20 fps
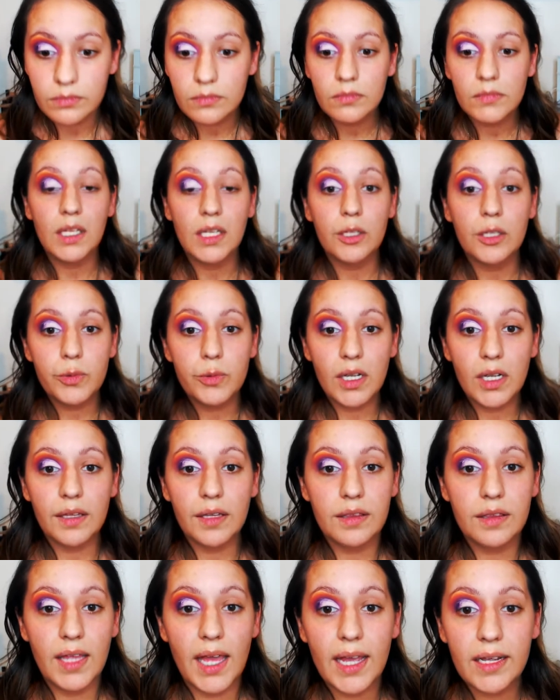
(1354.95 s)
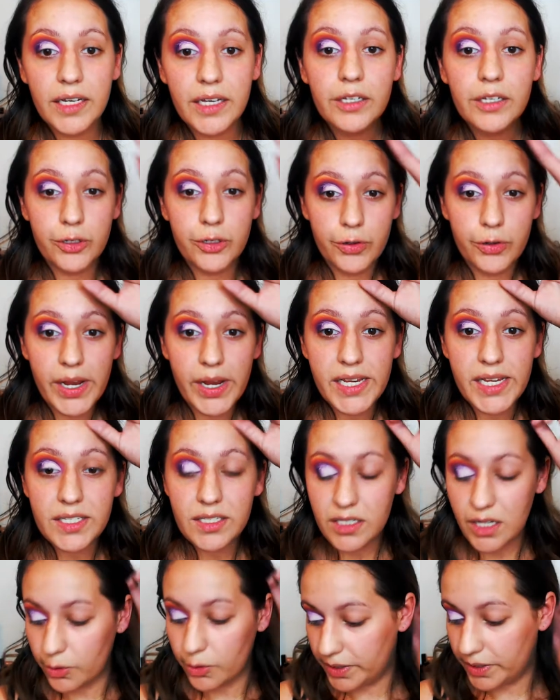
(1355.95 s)
now that we got that cut crease
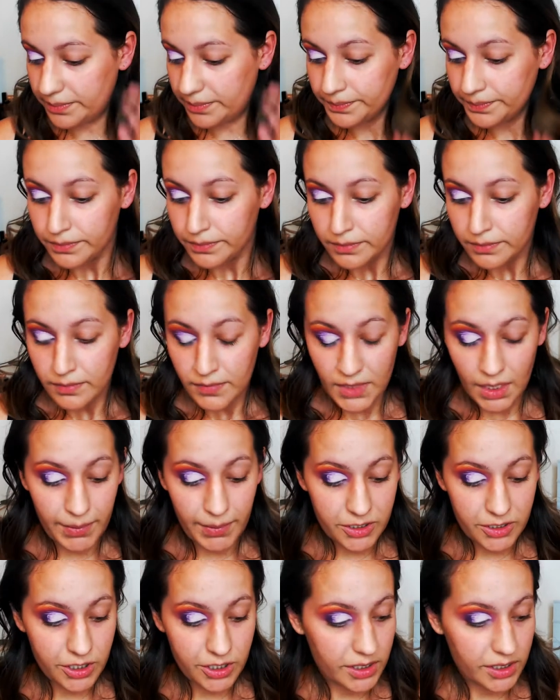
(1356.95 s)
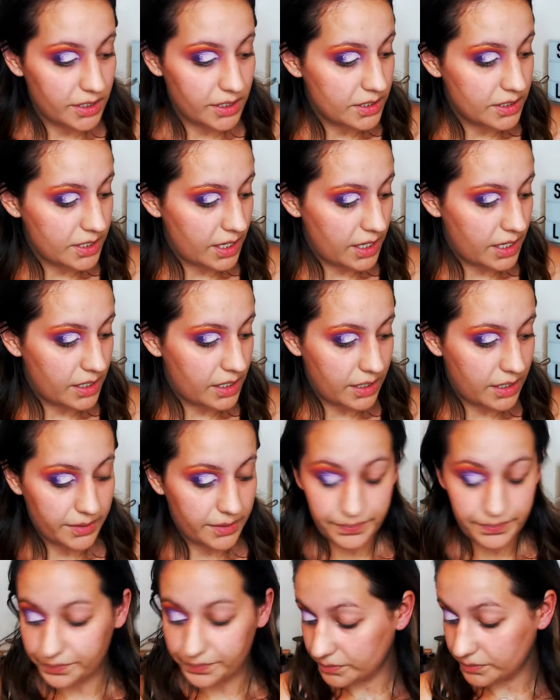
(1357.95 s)
going, I'm actually going to take,
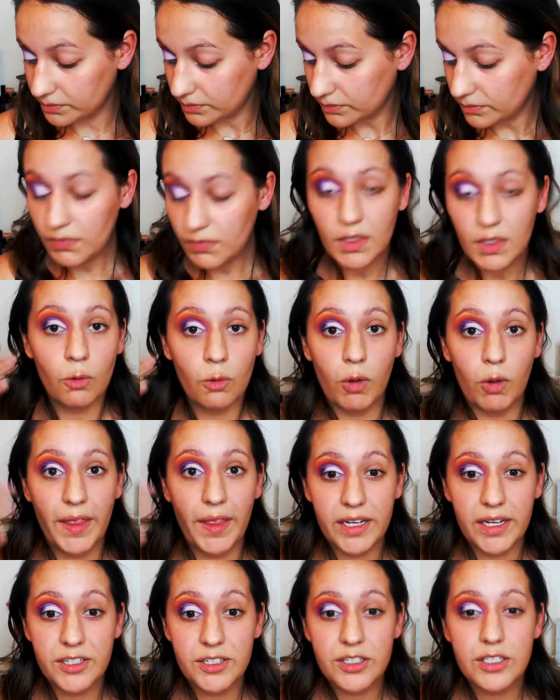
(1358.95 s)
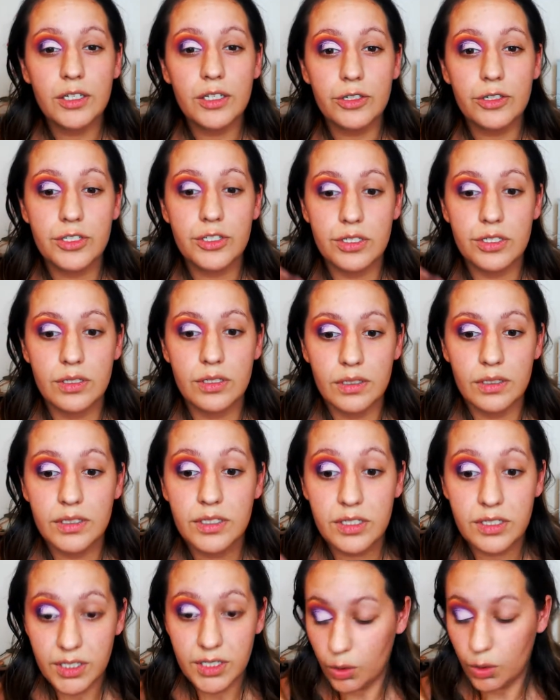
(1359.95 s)
while that concealer's
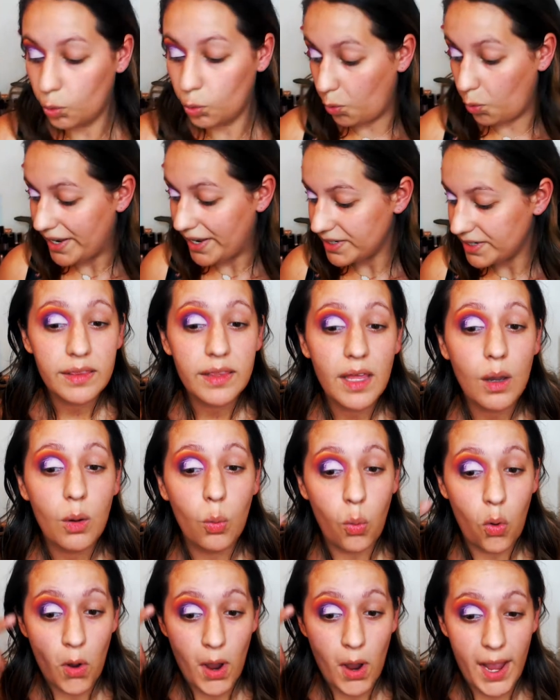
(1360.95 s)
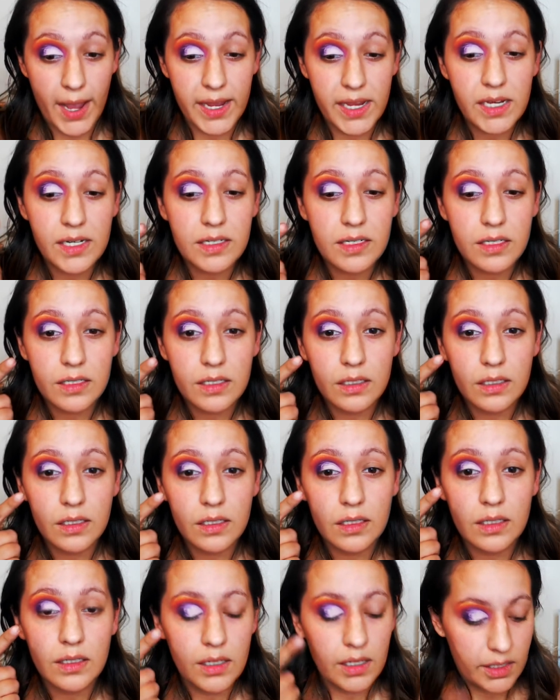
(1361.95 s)
still wet, white.
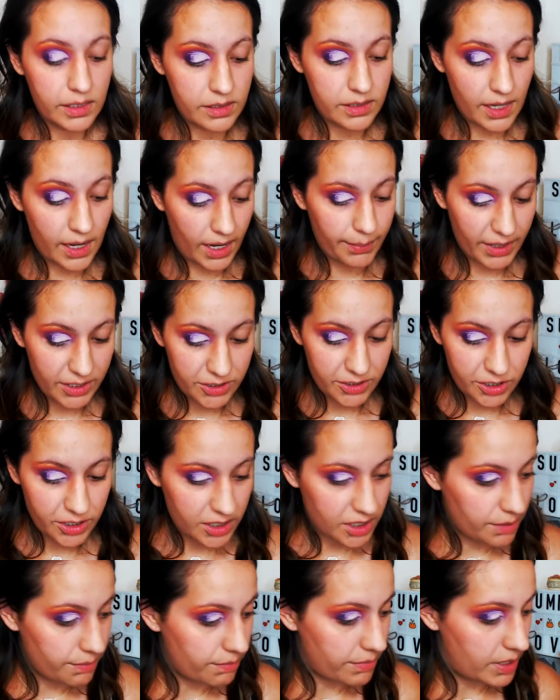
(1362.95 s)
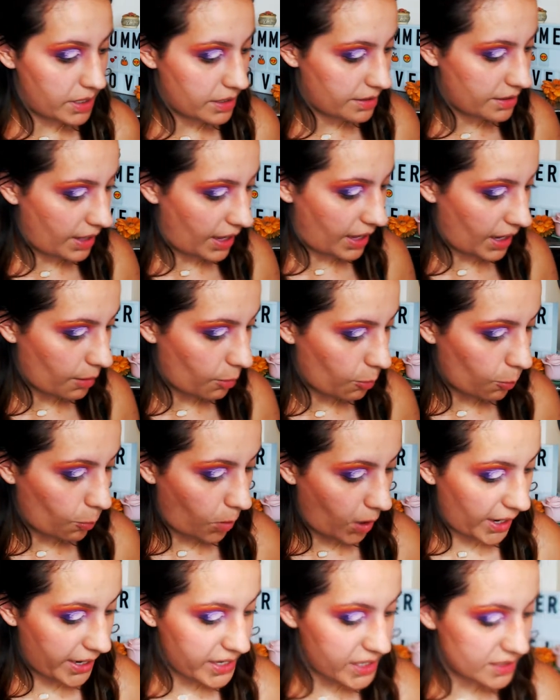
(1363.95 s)
Yeah, I'm actually going to make that
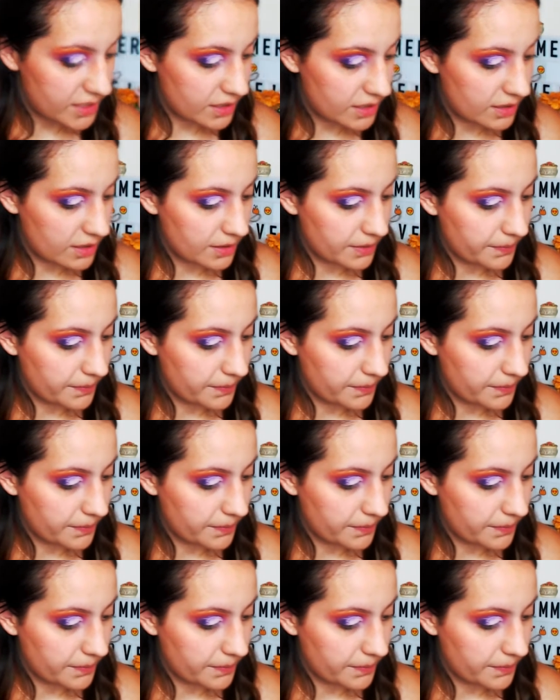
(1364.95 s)
white.